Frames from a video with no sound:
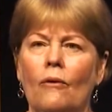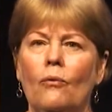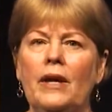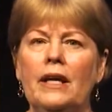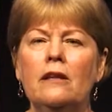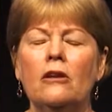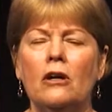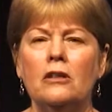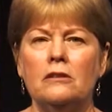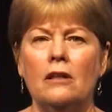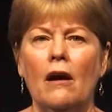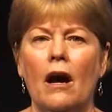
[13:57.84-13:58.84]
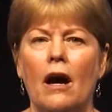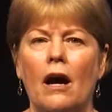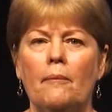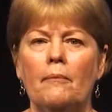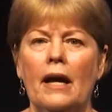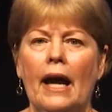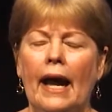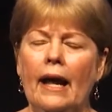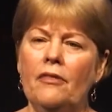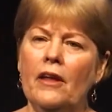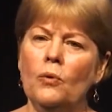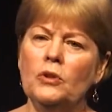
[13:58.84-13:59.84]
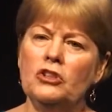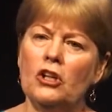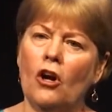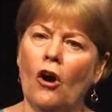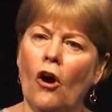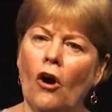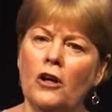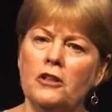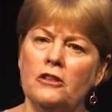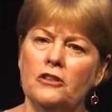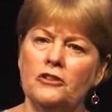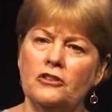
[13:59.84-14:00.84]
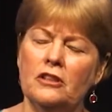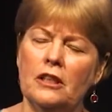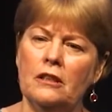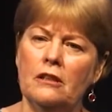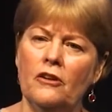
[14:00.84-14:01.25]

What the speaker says: we looked up, and there was a cardinal sitting